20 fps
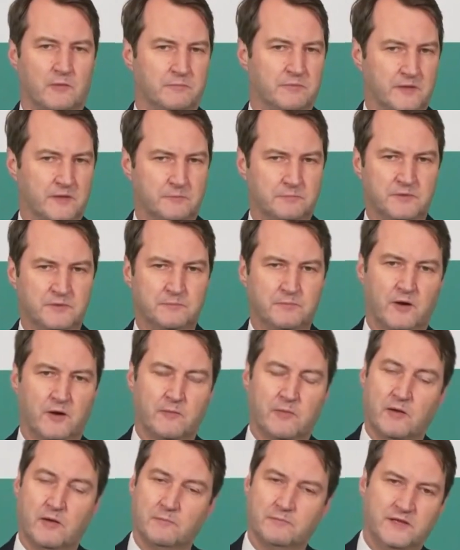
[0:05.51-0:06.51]
BNP
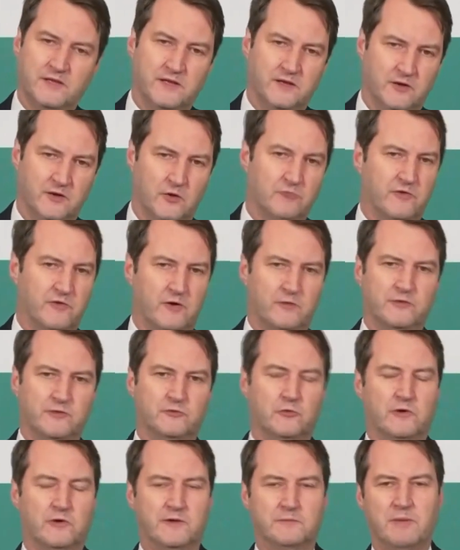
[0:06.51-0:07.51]
Paribas being a very
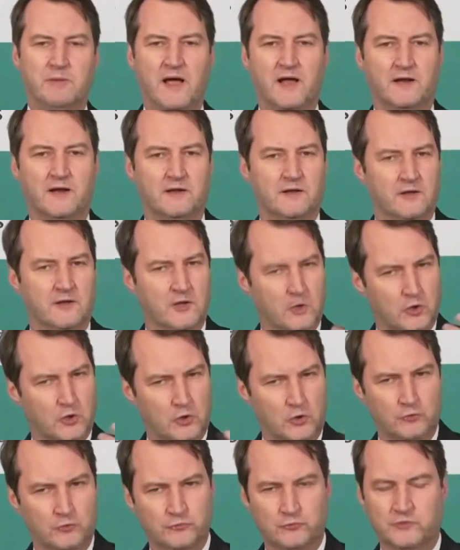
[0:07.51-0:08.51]
solid bank,
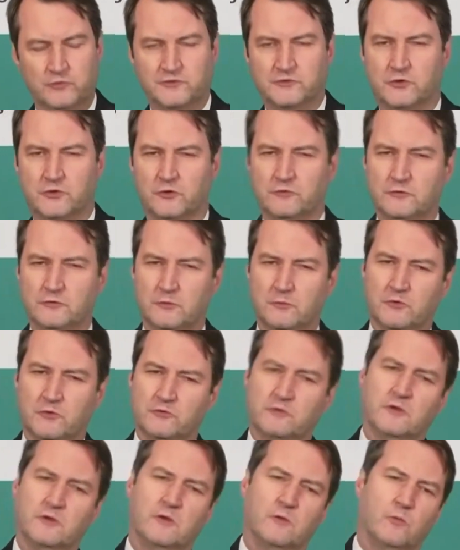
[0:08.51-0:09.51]
close to its
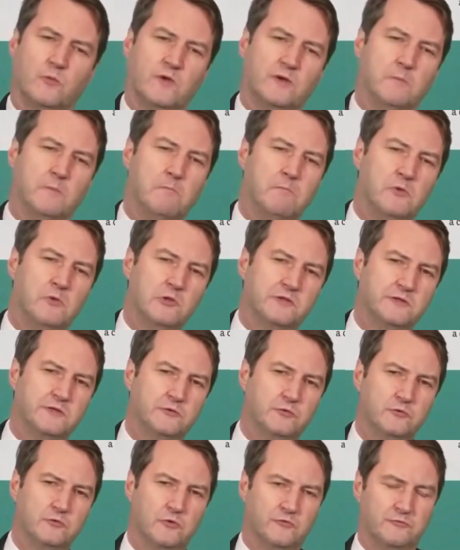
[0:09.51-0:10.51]
customers, with a
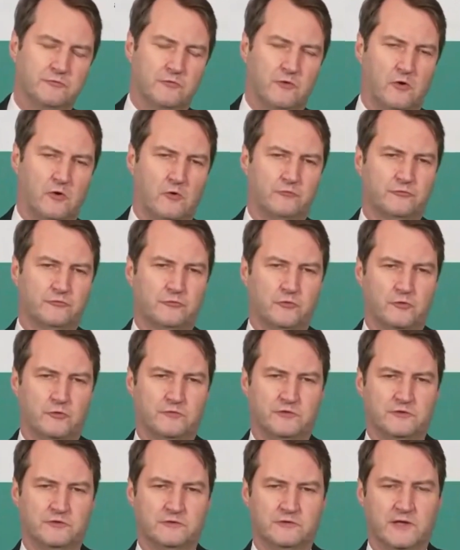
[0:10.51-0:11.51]
multitude of, of
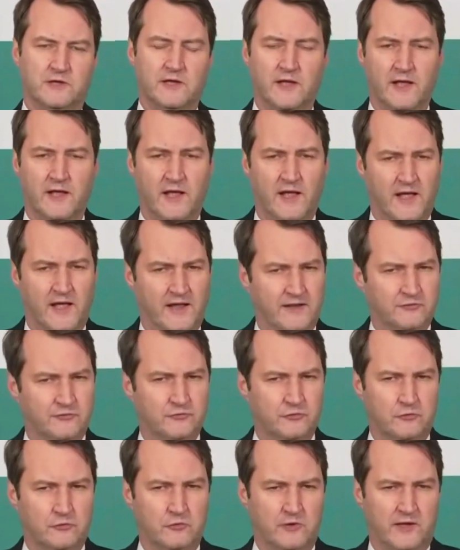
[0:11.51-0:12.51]
services. And if
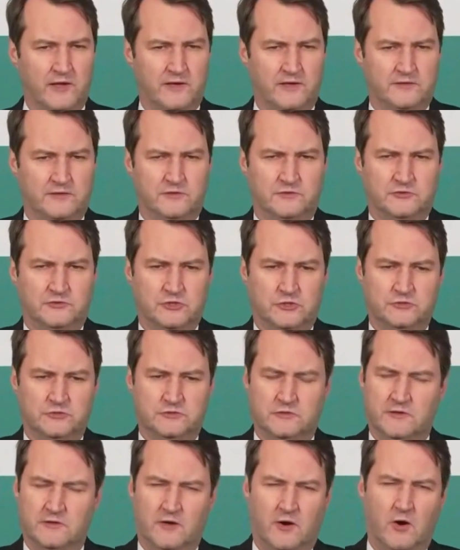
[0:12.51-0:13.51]
you look at it,
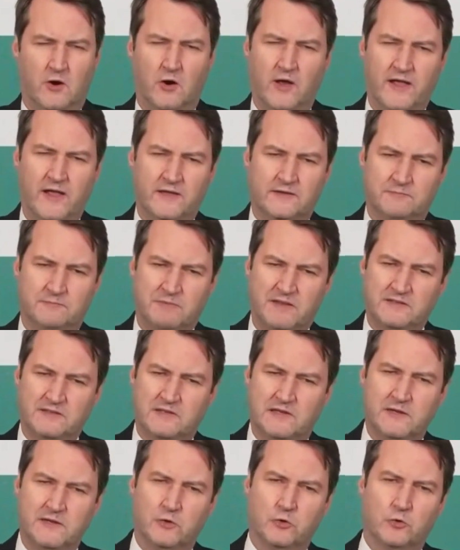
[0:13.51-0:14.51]
just it
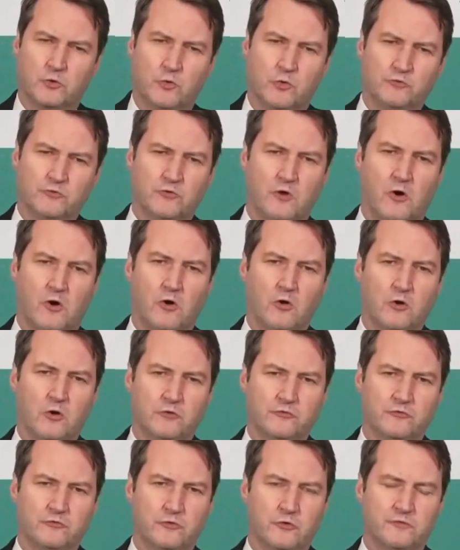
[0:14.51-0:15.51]
basically across all our
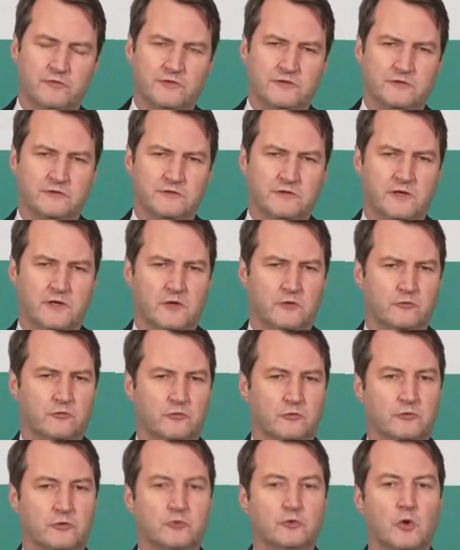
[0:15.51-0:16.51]
services.
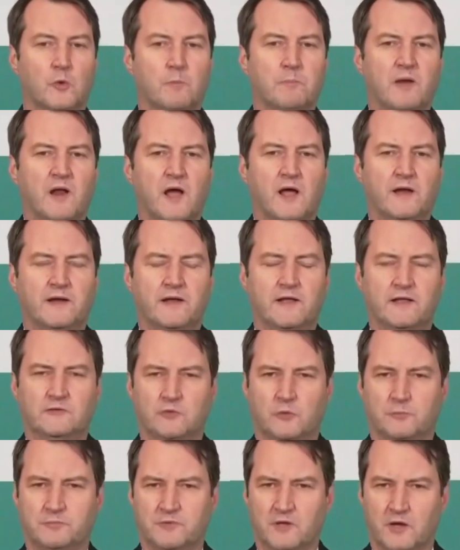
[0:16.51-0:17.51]
So the top line is
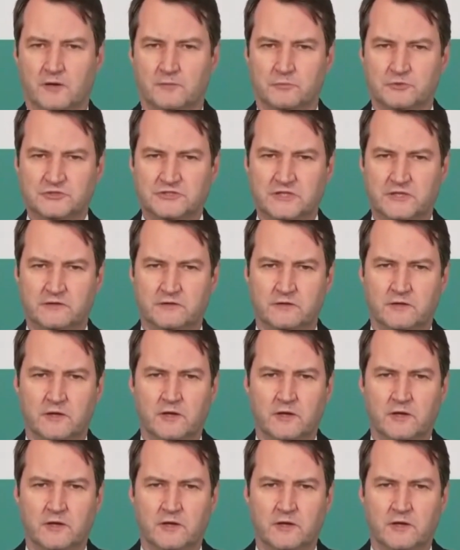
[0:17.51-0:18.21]
up 9%.